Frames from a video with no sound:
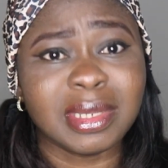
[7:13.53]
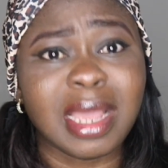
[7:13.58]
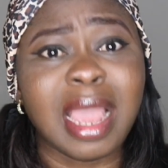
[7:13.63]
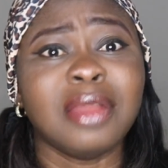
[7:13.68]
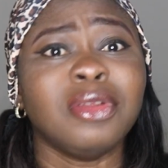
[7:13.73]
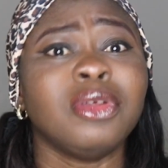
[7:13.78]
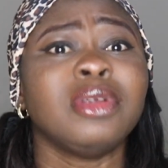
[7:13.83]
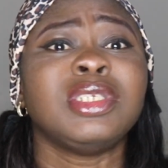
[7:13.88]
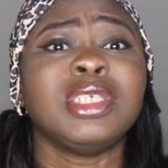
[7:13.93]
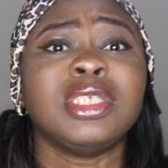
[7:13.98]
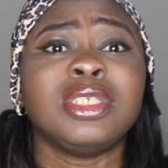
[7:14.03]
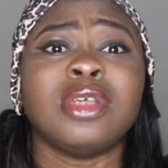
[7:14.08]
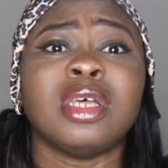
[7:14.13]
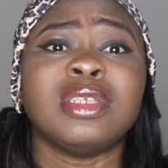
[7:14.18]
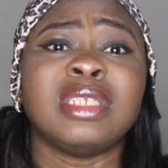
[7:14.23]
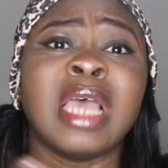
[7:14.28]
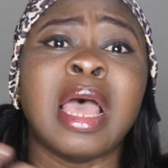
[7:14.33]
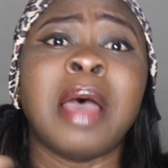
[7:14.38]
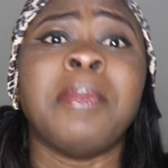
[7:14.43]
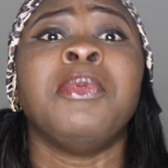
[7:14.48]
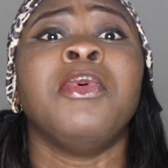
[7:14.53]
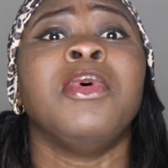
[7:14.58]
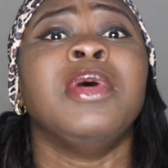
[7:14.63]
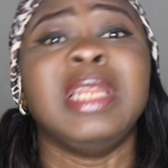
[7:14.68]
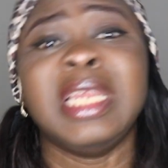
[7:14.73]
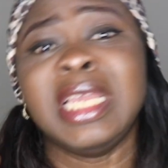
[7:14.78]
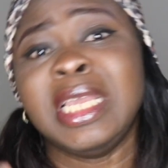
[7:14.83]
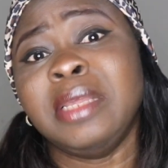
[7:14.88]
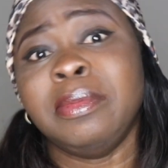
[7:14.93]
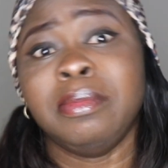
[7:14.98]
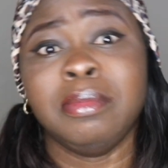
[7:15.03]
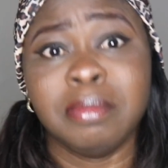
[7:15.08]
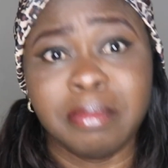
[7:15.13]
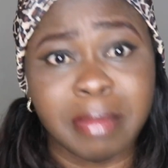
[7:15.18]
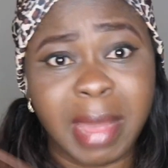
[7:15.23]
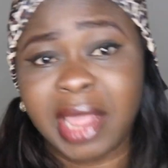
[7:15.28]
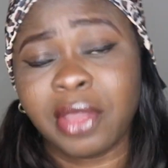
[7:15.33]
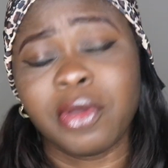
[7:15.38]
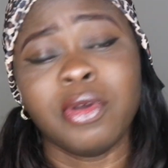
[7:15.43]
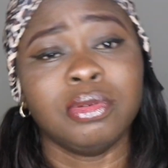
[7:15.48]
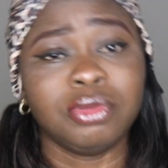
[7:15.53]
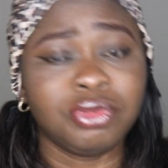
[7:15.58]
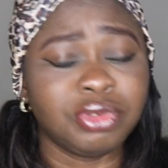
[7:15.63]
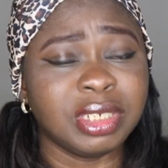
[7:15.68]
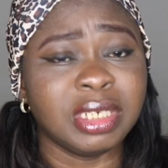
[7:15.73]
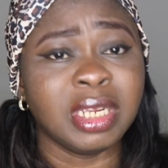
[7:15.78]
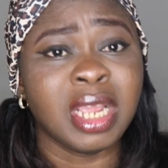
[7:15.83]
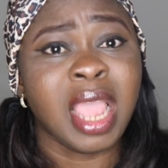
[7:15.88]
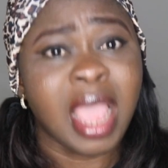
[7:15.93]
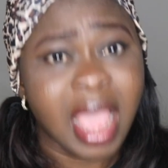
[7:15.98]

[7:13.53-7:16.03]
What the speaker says: I know this doesn't happen only in my country,